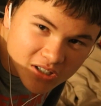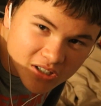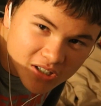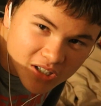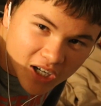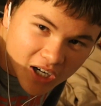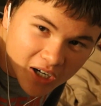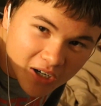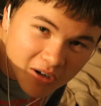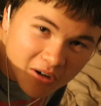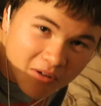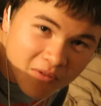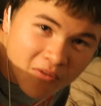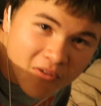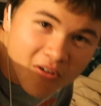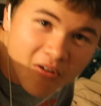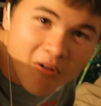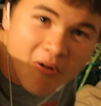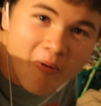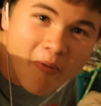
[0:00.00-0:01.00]
Cotton.
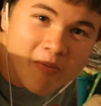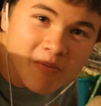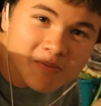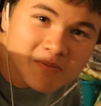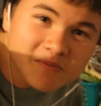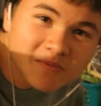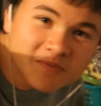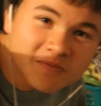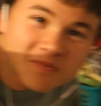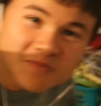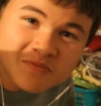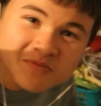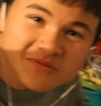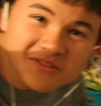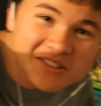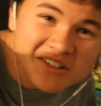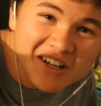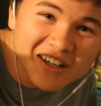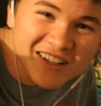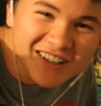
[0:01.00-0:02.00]

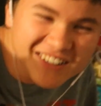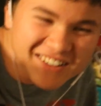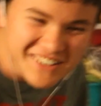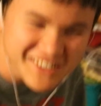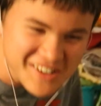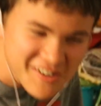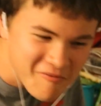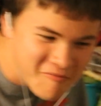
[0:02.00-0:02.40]
Cotton? oh my